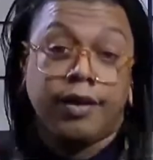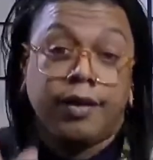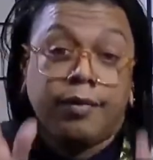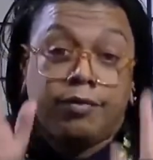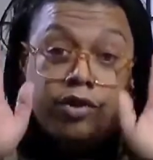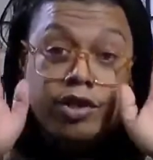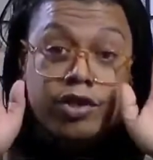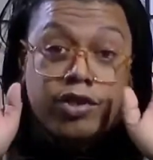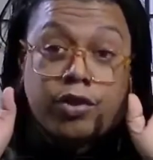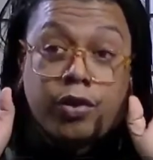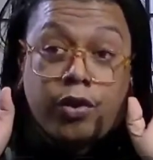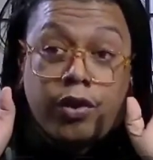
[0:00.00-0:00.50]
I'm
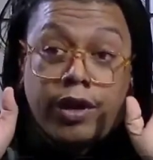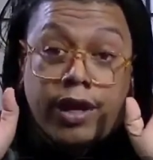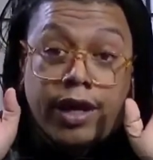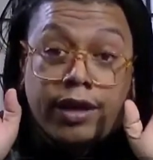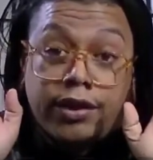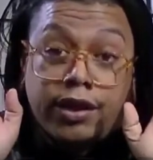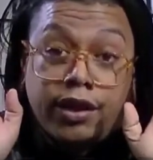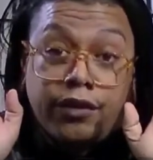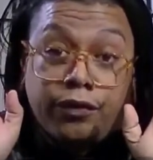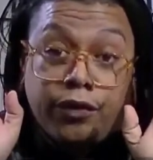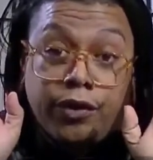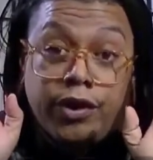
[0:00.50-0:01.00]
just throwing it
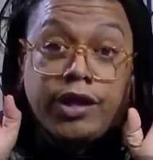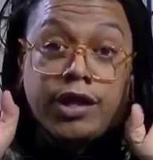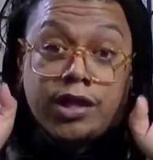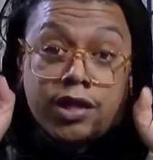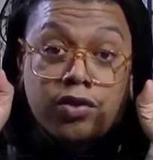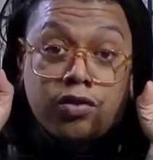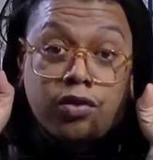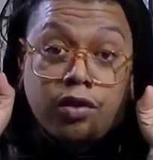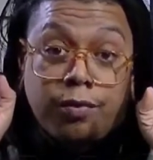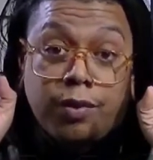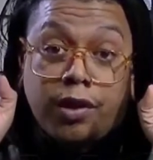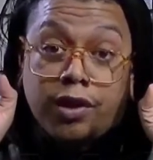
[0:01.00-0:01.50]
out there for you.
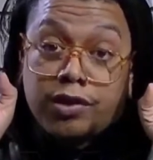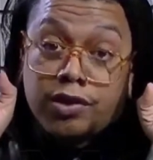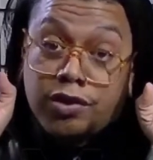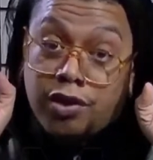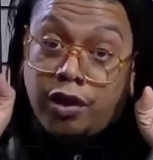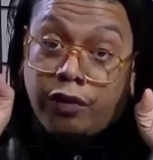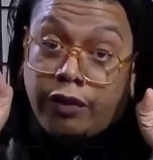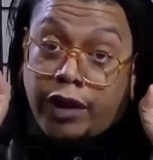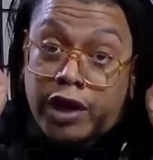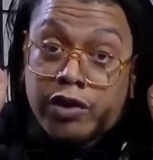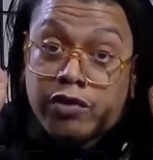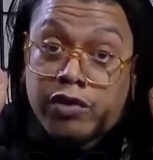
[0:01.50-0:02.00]
Isidore
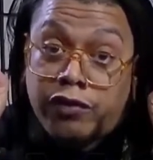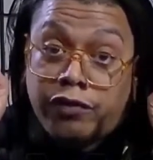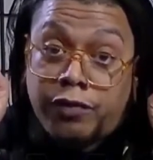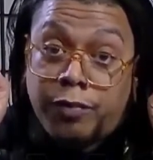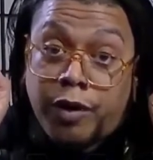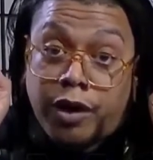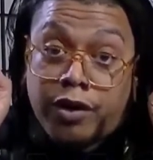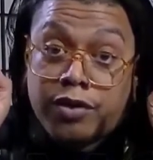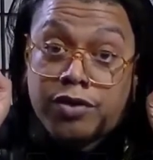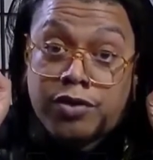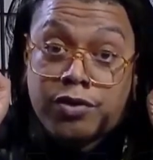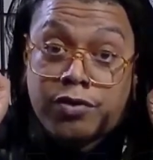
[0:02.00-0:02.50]
Baltazar graduated from
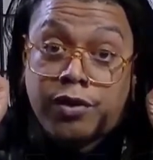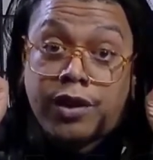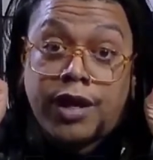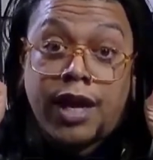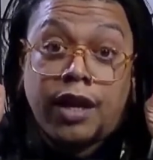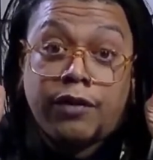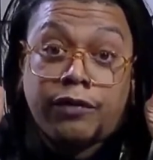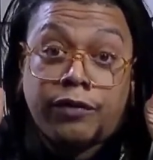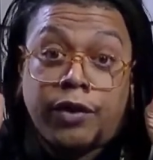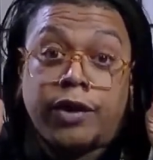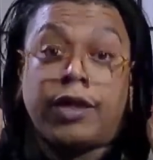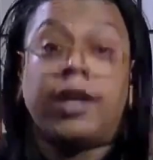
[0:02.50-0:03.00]
Art Institute,
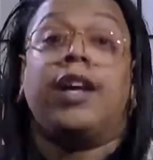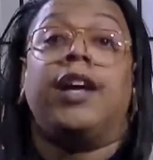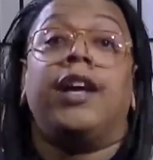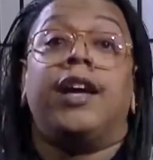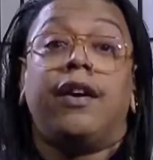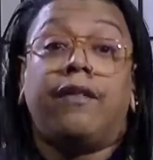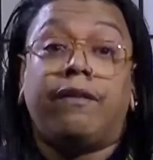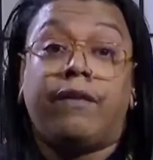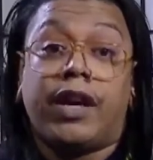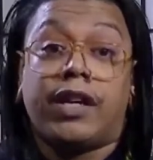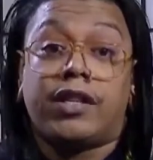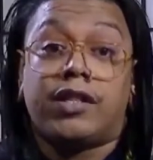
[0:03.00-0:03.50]
California,
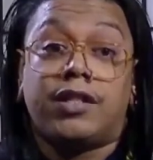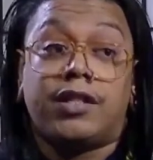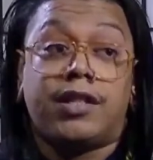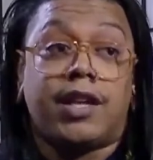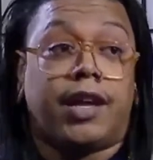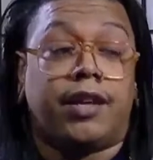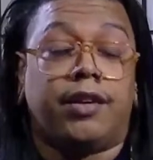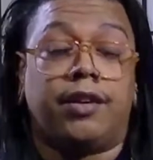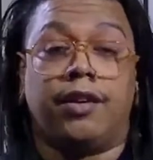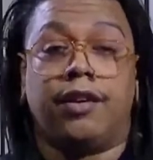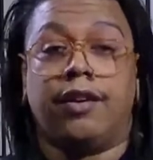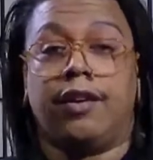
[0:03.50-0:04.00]
fashion design.